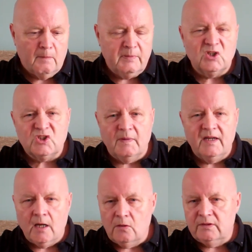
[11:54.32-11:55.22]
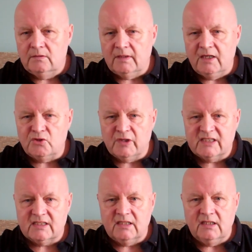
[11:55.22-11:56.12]
because of my own
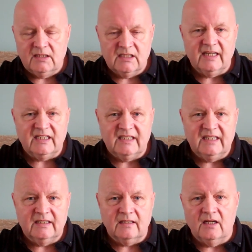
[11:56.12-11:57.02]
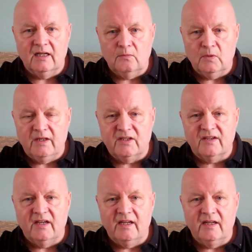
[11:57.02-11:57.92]
interest in dyslexia, I went
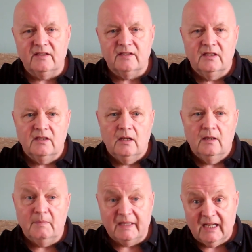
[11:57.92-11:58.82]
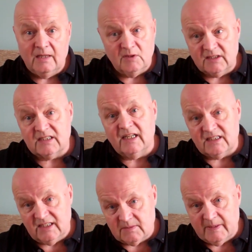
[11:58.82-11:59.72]
and became a
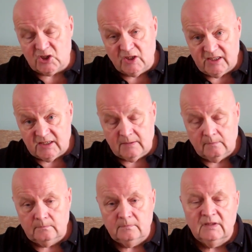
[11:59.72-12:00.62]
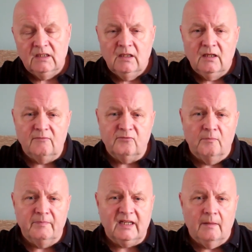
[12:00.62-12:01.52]
dyslexia specialist. And
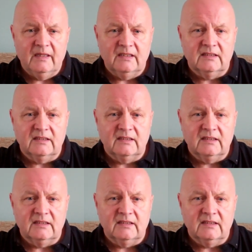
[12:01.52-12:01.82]
from becoming a